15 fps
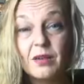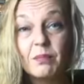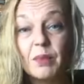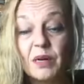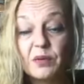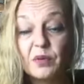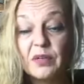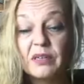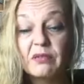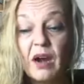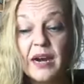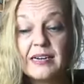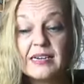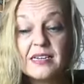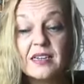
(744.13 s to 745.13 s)
by
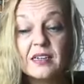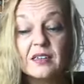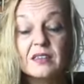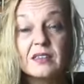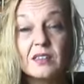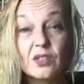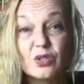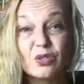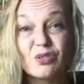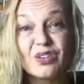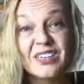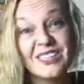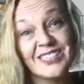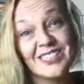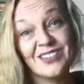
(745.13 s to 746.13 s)
rewriting the stories